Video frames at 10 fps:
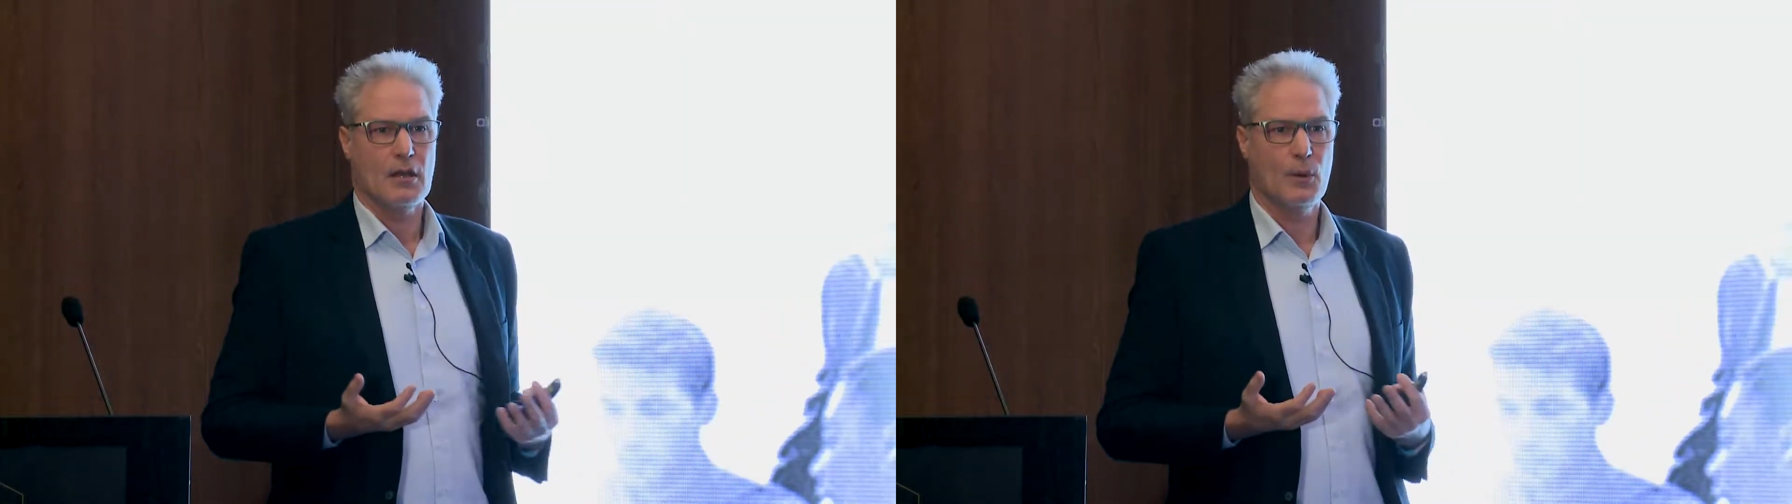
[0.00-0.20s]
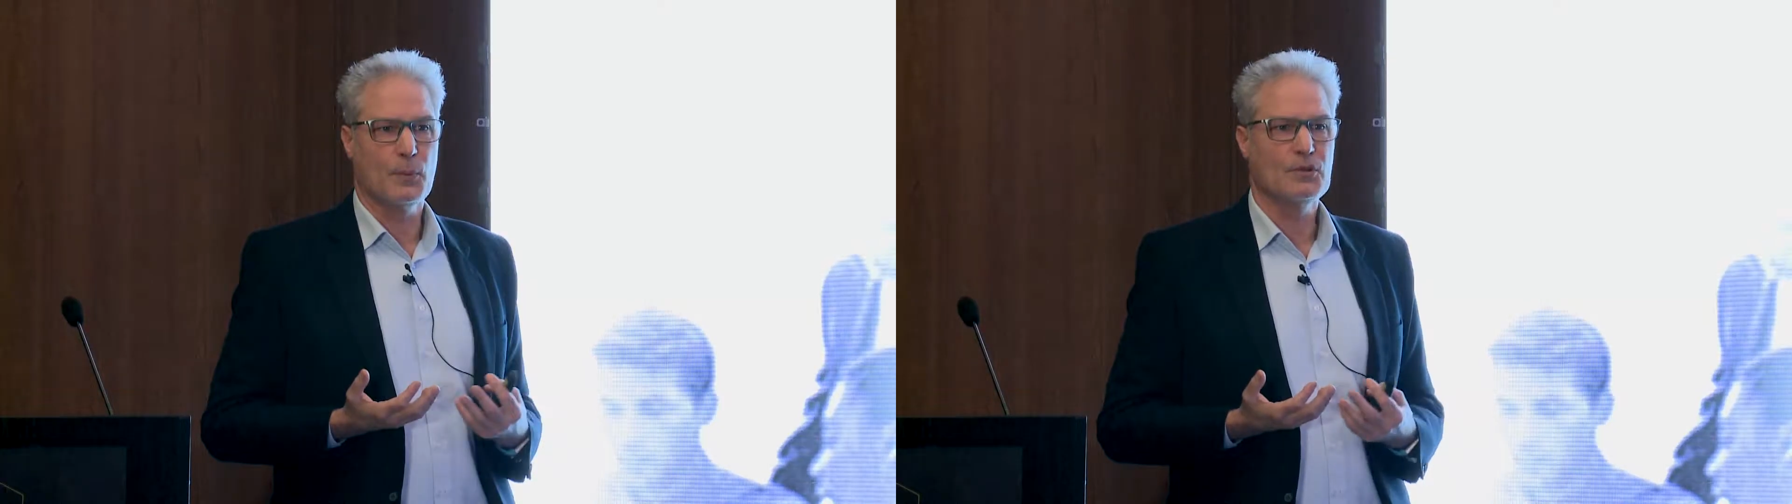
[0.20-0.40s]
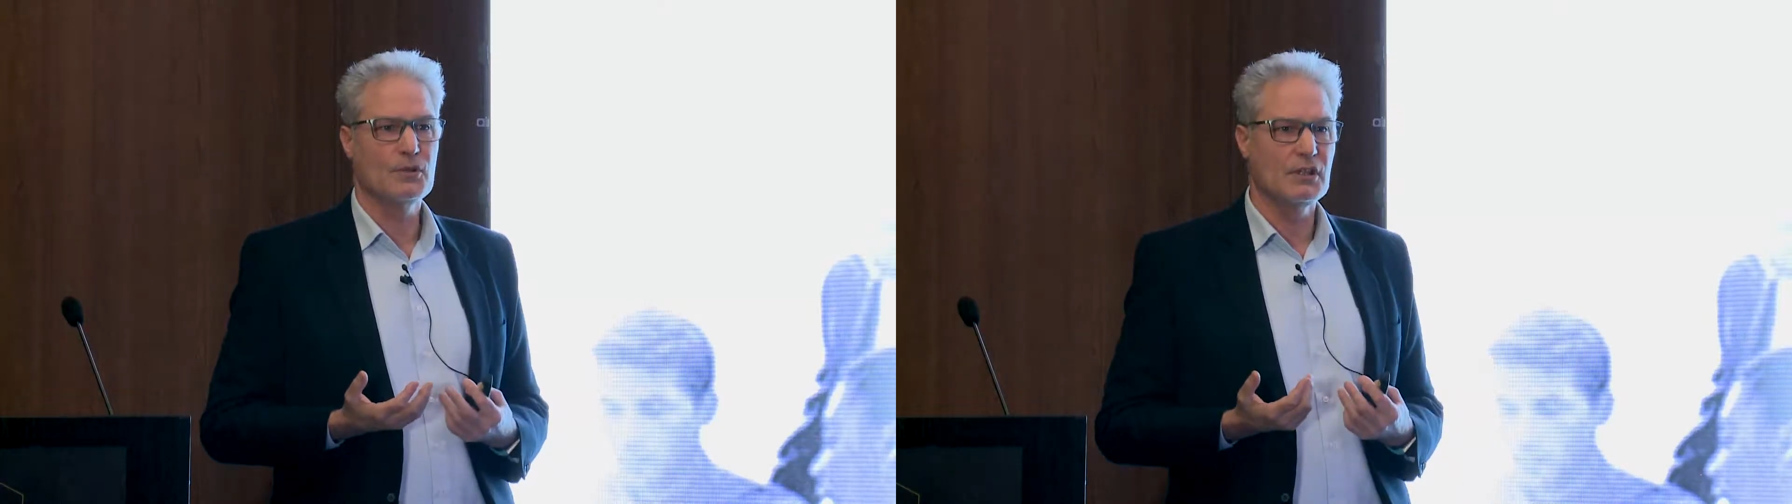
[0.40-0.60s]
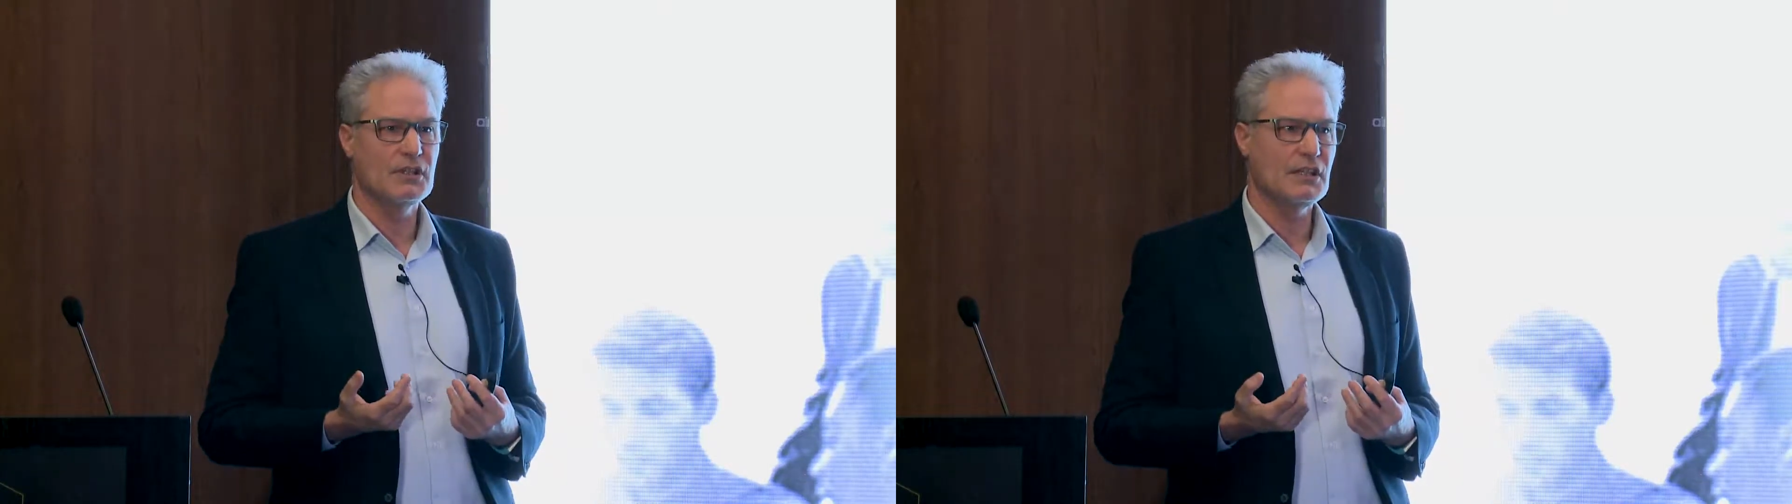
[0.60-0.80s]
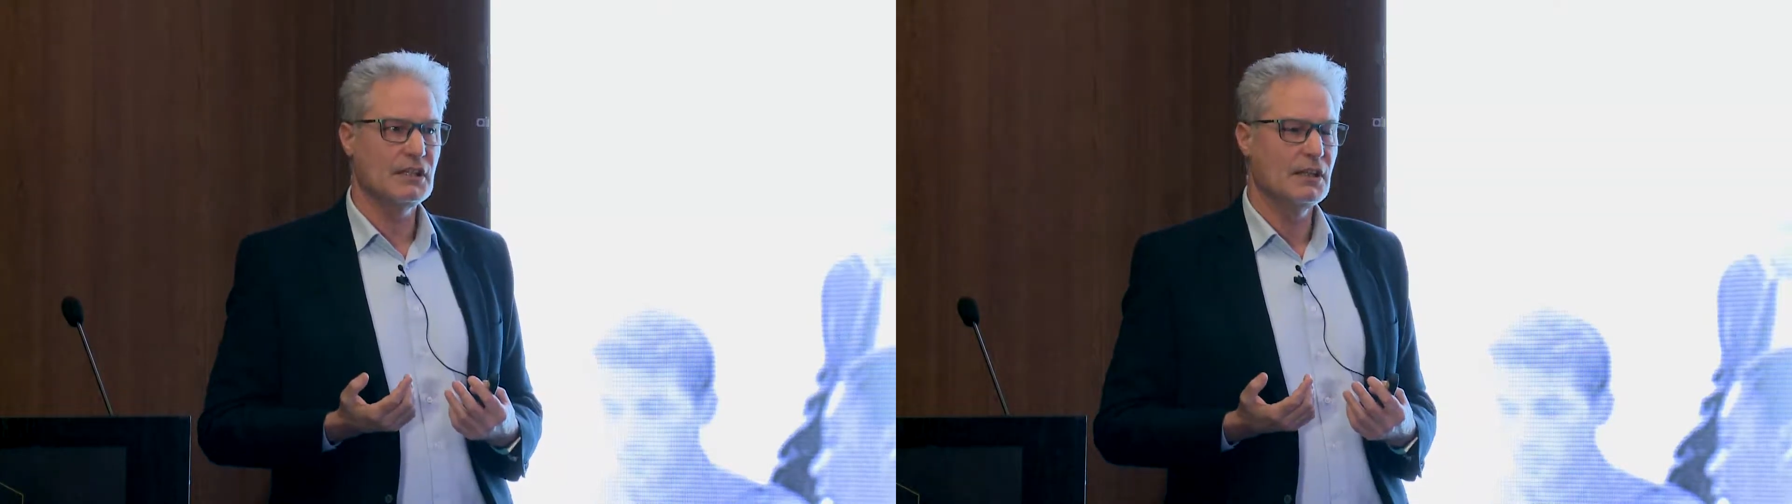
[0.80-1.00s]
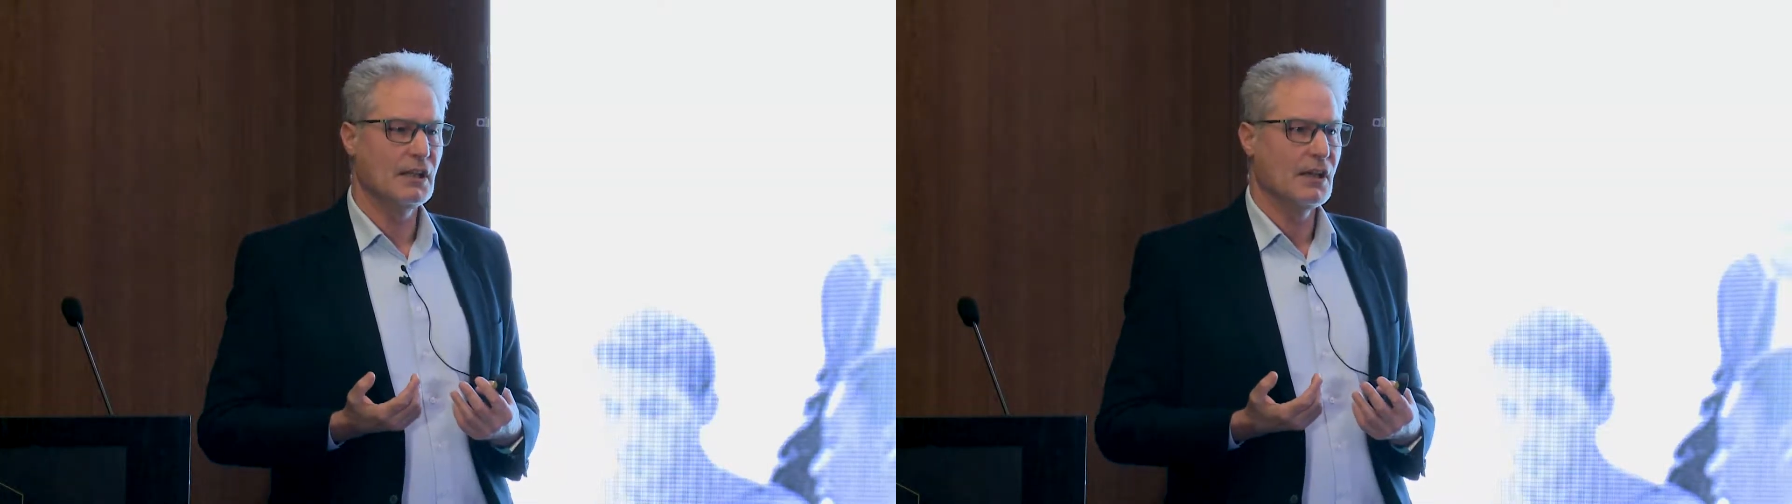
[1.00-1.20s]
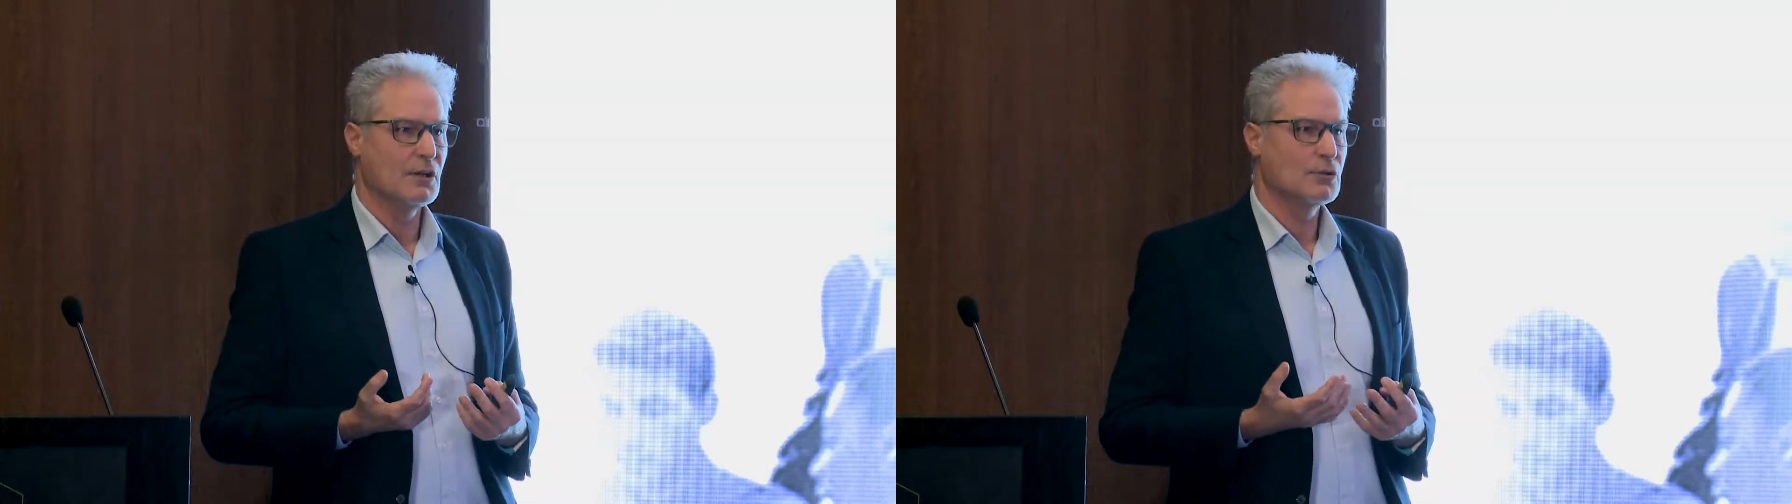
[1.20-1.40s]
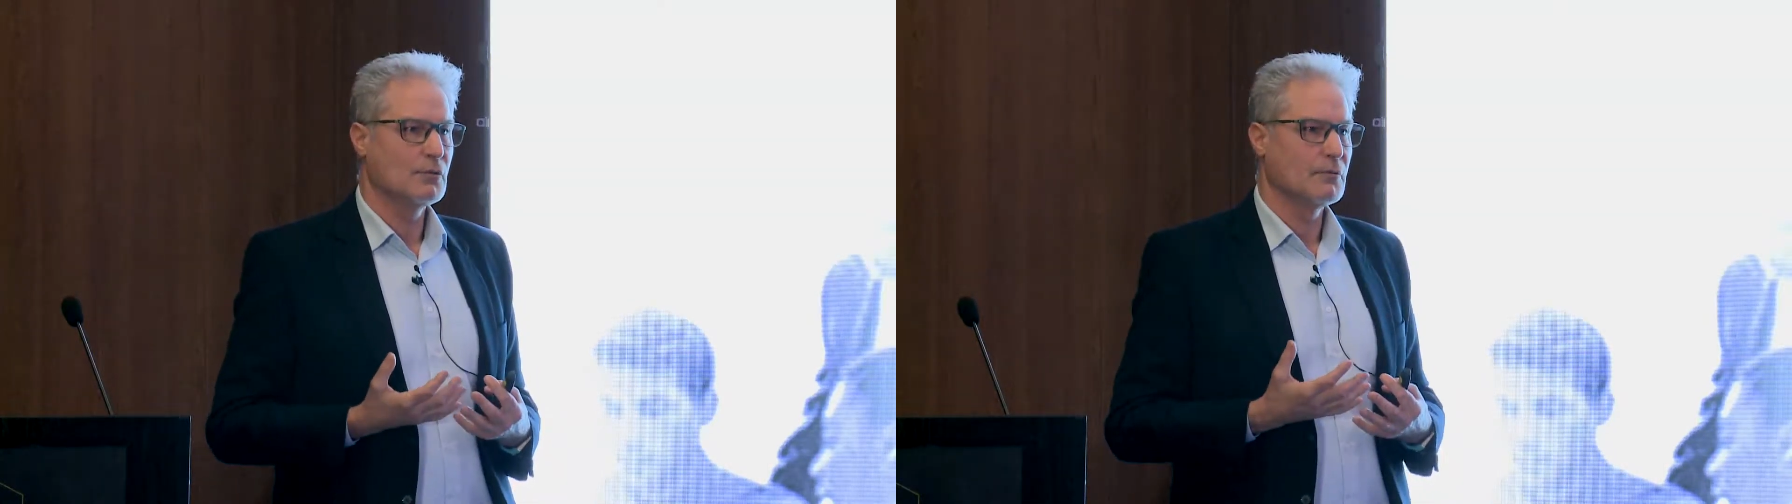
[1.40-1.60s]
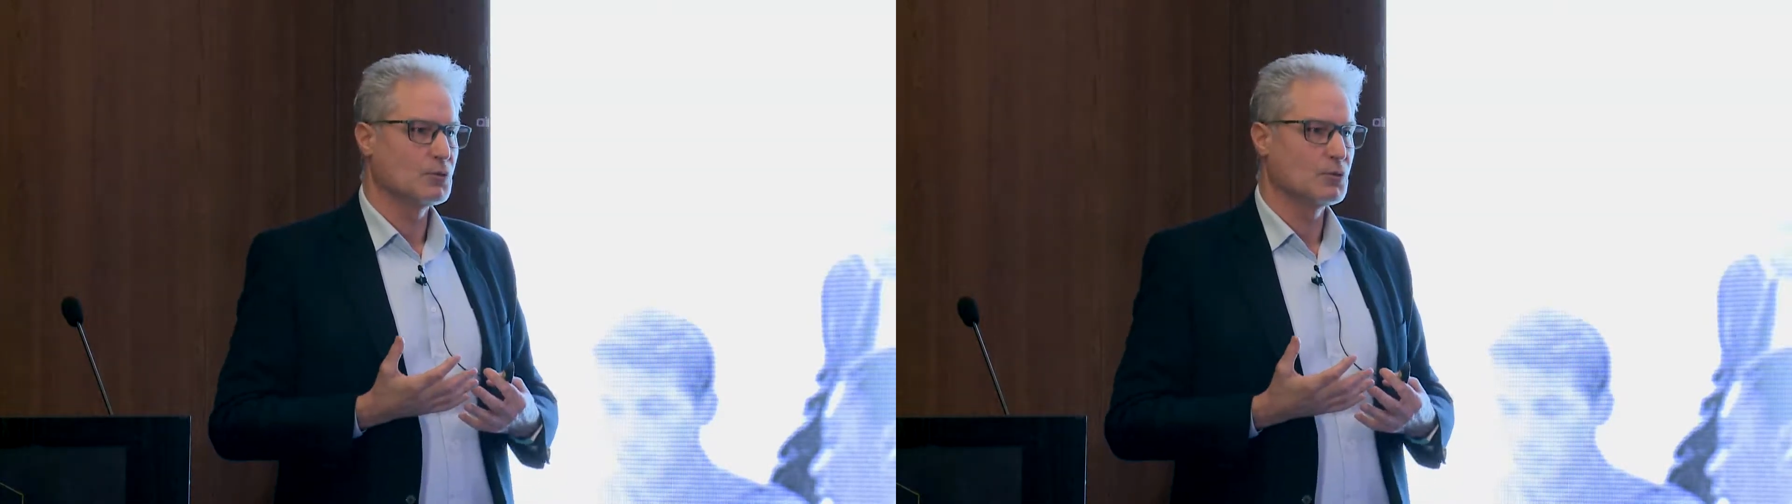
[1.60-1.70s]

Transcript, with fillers: opportunity to,